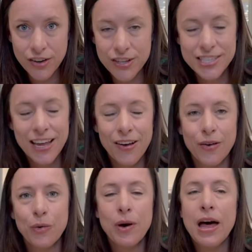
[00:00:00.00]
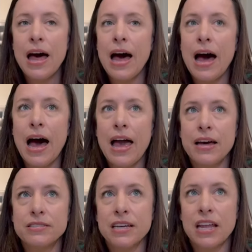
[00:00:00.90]
So I had
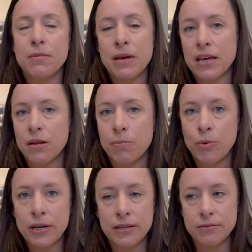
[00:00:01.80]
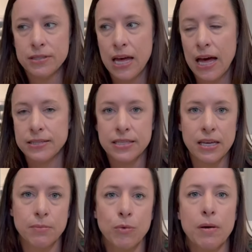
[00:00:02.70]
to kind of make it a point to ask
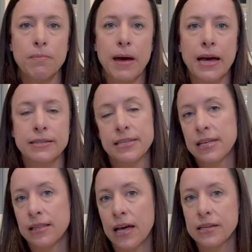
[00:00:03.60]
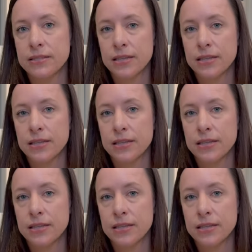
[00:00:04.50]
him what bags he likes